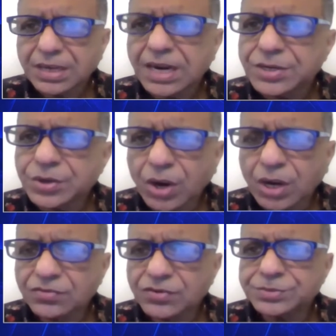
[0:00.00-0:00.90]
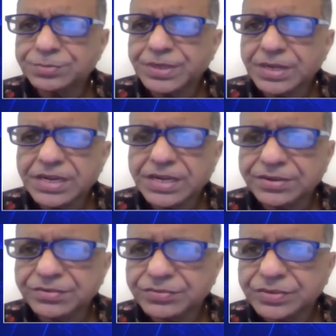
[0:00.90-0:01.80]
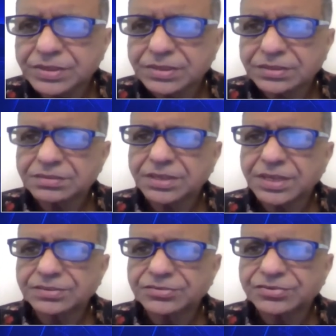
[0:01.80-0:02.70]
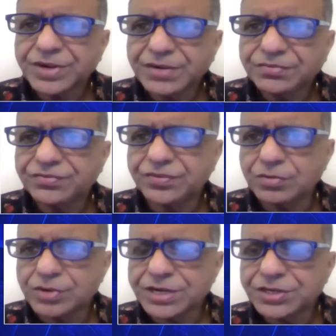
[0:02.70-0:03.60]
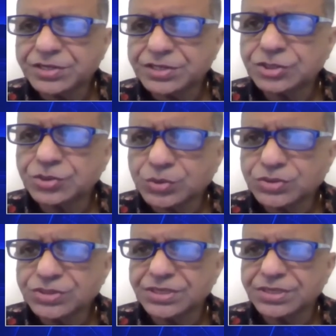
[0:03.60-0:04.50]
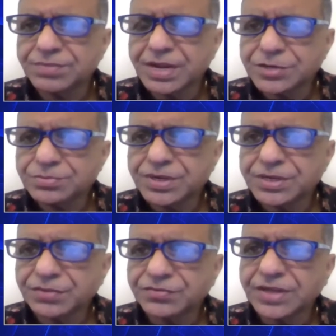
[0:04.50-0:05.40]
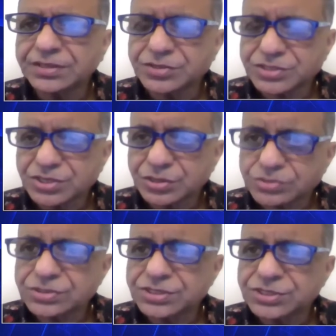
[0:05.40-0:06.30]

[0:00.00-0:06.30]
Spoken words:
I always believe there are three foundation stones in management of atherosclerosis,